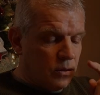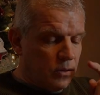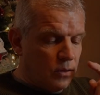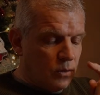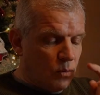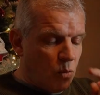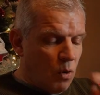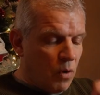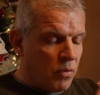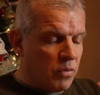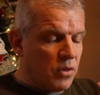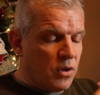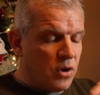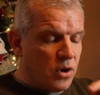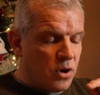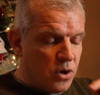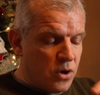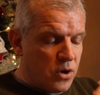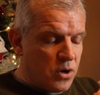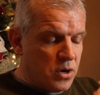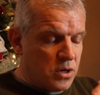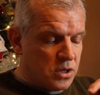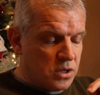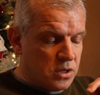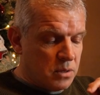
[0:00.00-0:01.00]
The one that
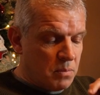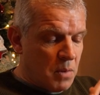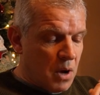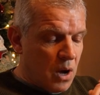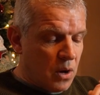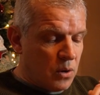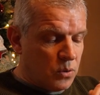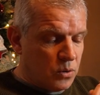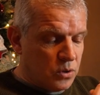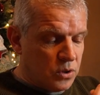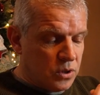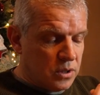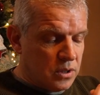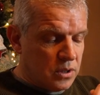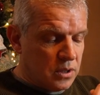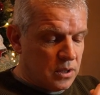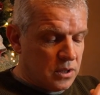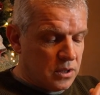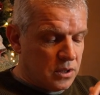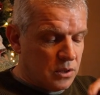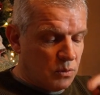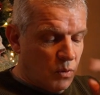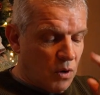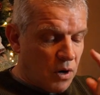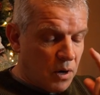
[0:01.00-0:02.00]
hurts the most
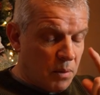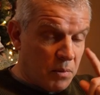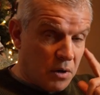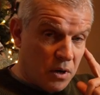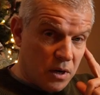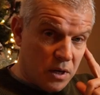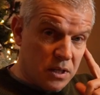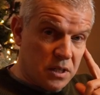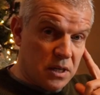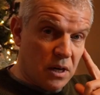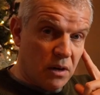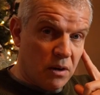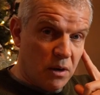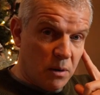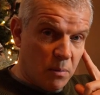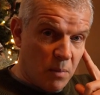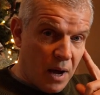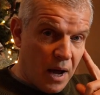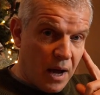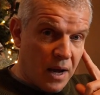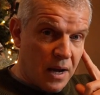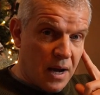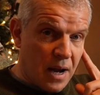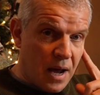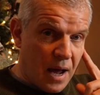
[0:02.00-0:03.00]
is the one I'm going to tell you
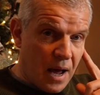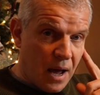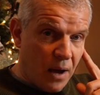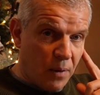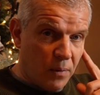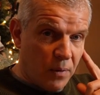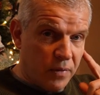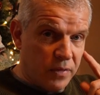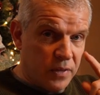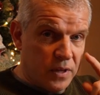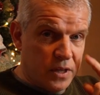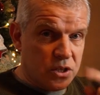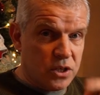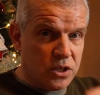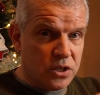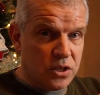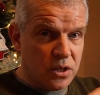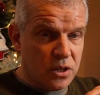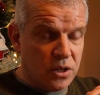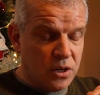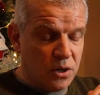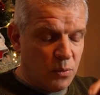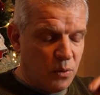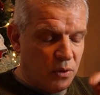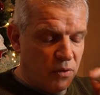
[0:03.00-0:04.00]
about now, and this is
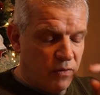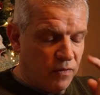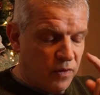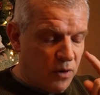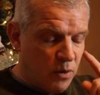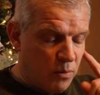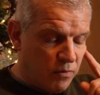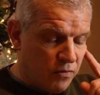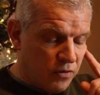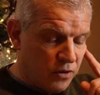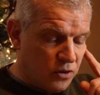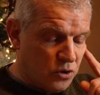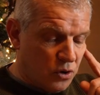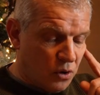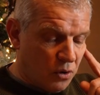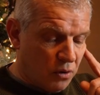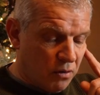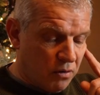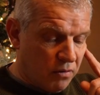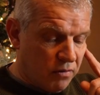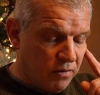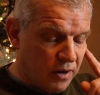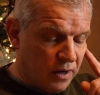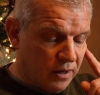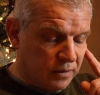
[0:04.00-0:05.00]
to do with film
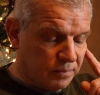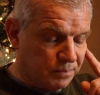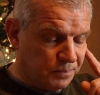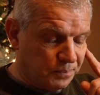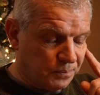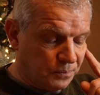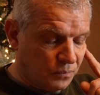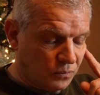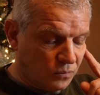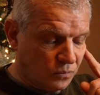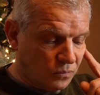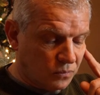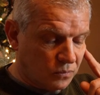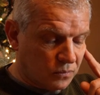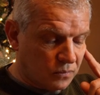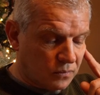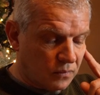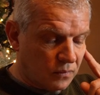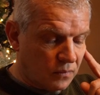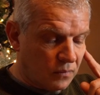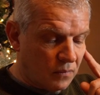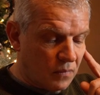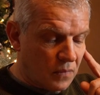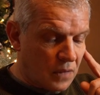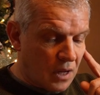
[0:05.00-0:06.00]
photography.
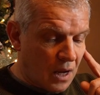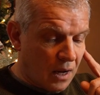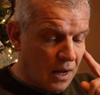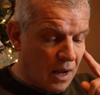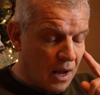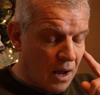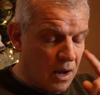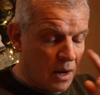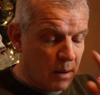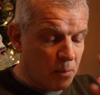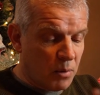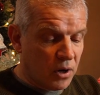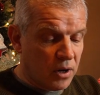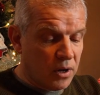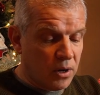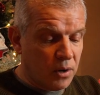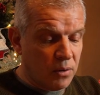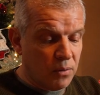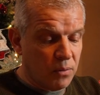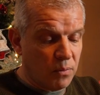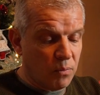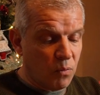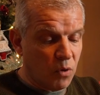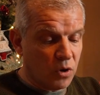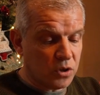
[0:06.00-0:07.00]
Now, anybody
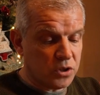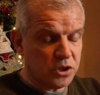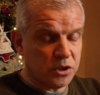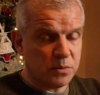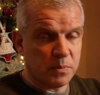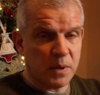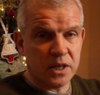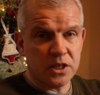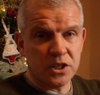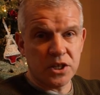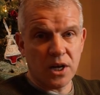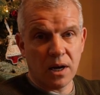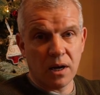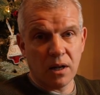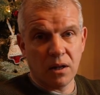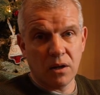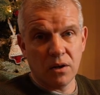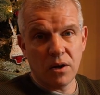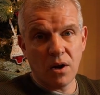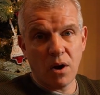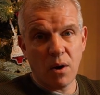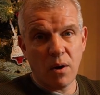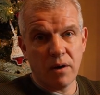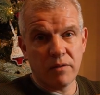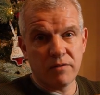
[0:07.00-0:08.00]
who watches my channel
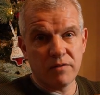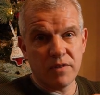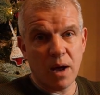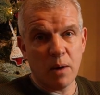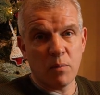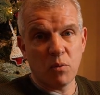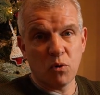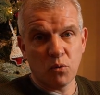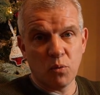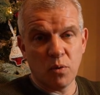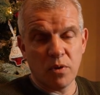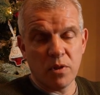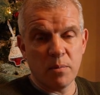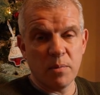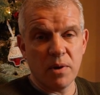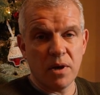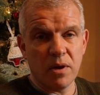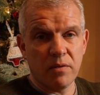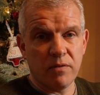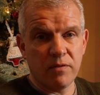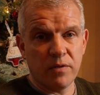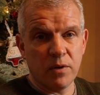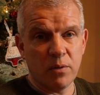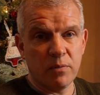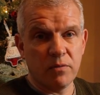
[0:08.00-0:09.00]
will know I've dabbled with a bit
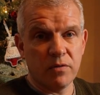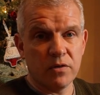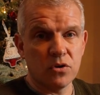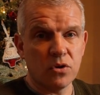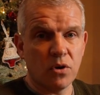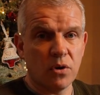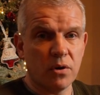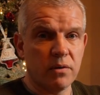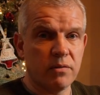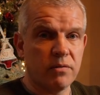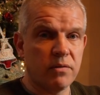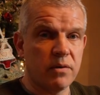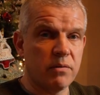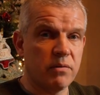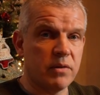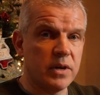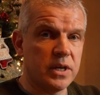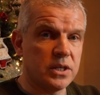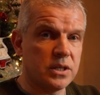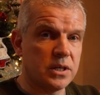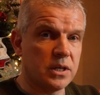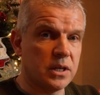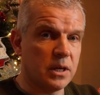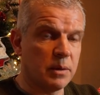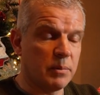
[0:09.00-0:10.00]
of film photography
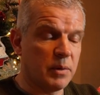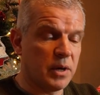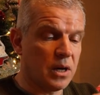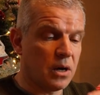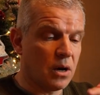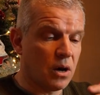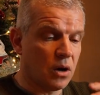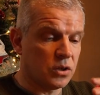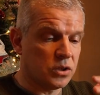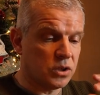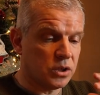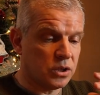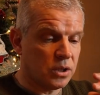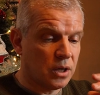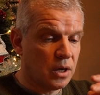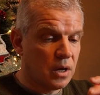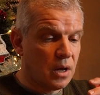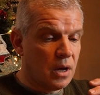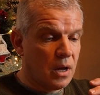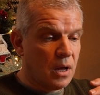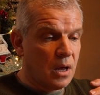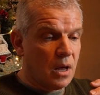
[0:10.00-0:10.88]
recently, because